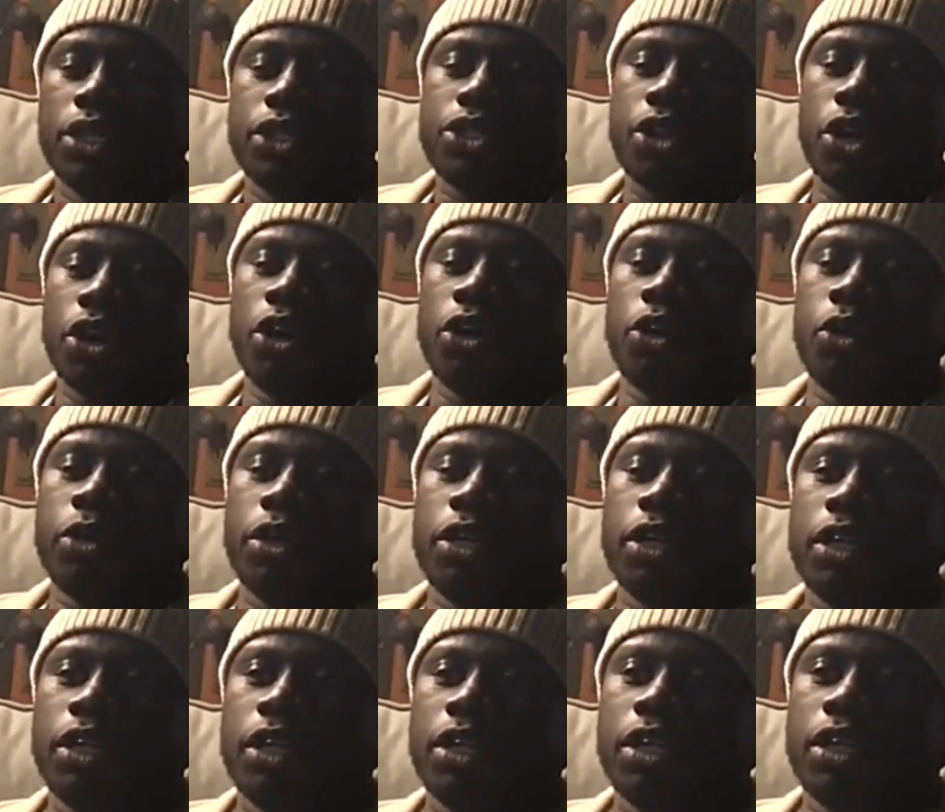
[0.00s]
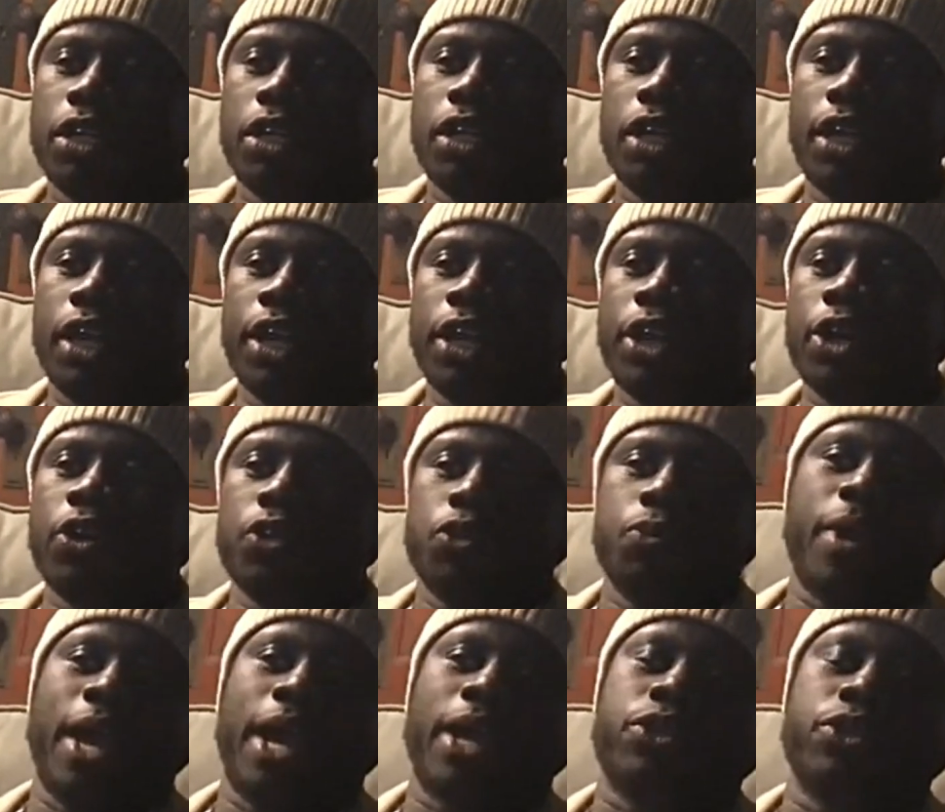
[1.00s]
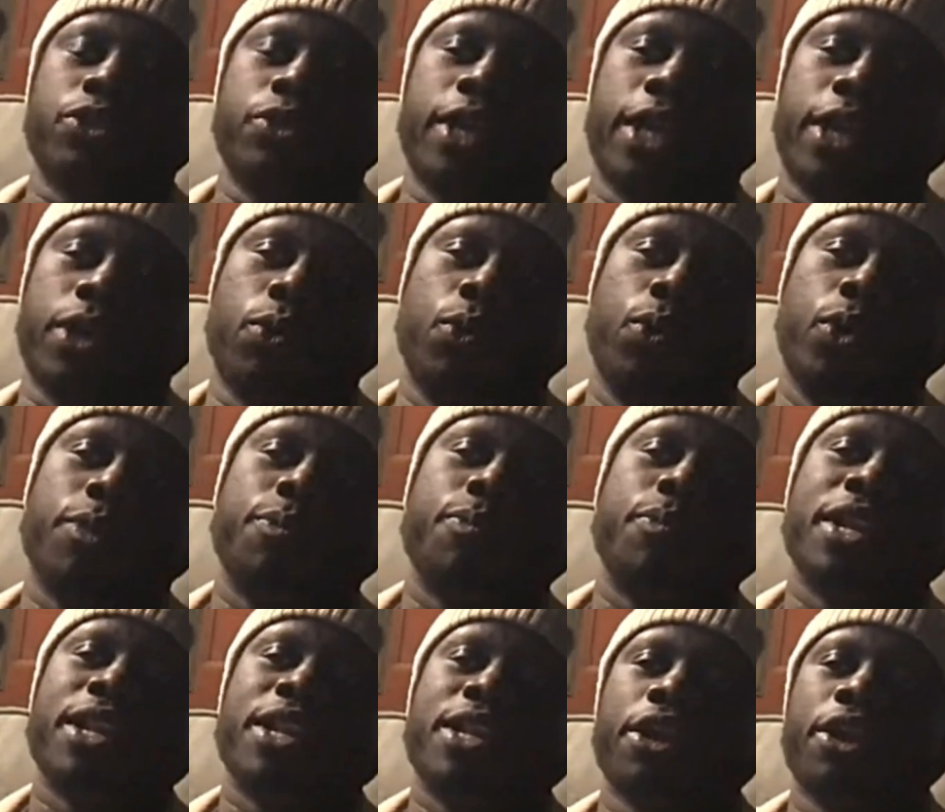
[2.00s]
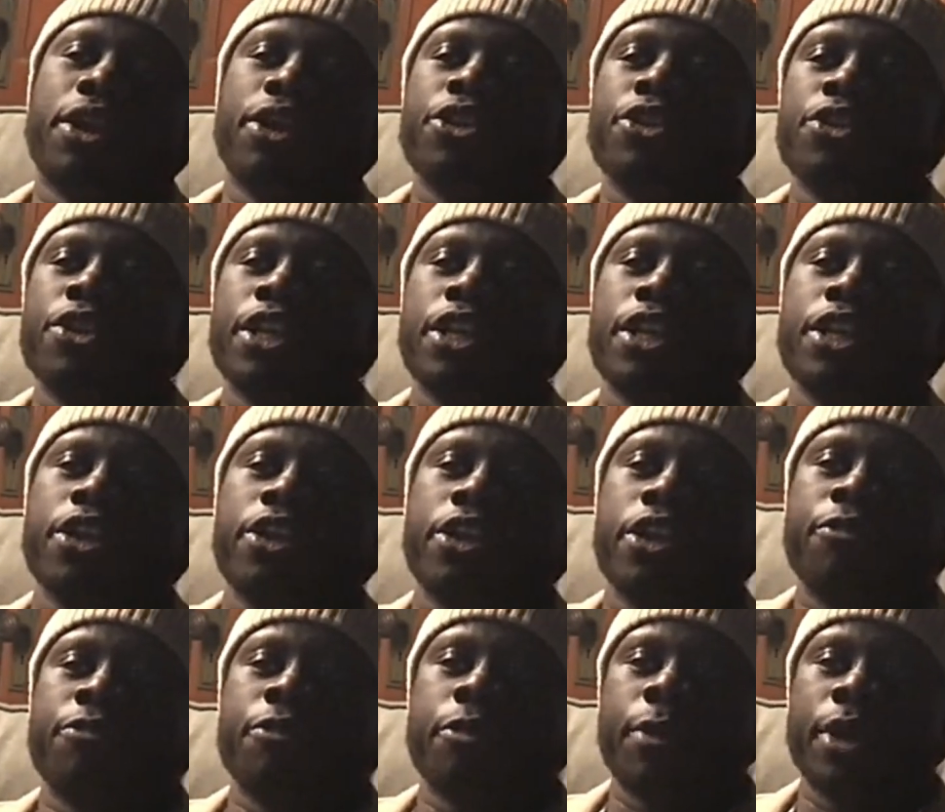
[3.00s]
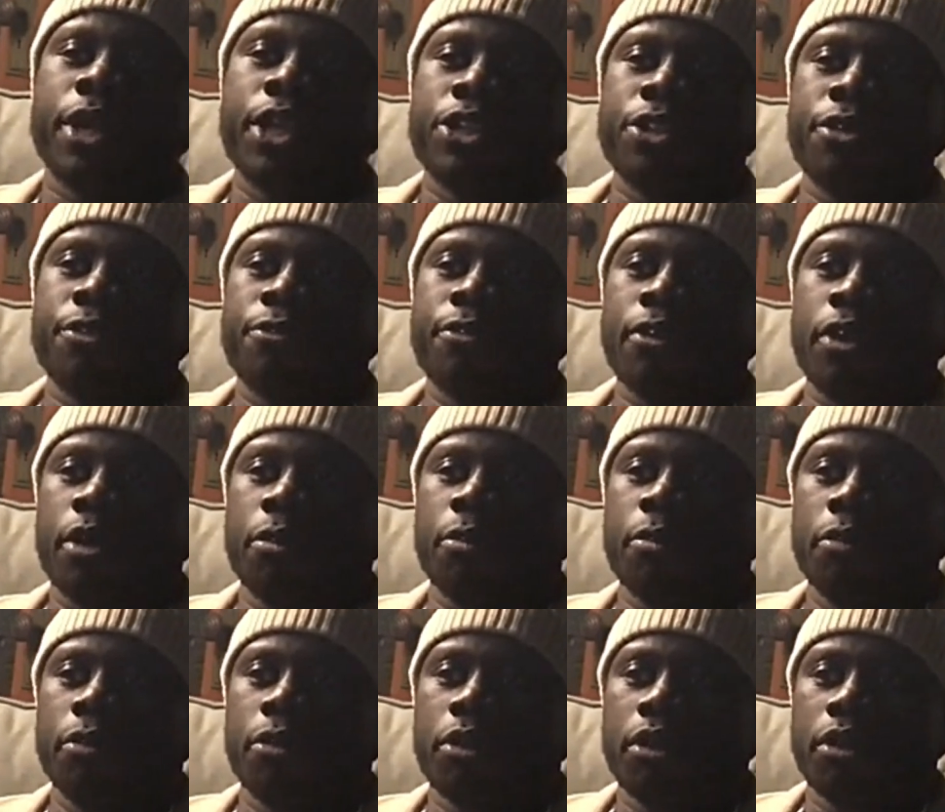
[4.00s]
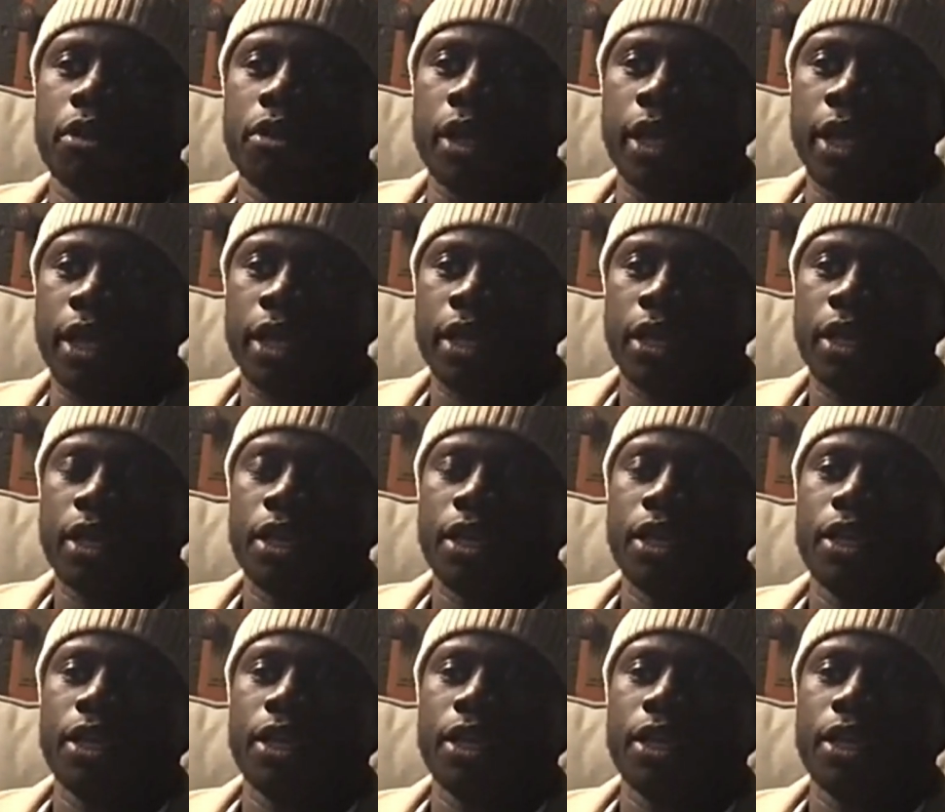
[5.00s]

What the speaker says: So, and it goes back to like, what media are you getting your information from, right?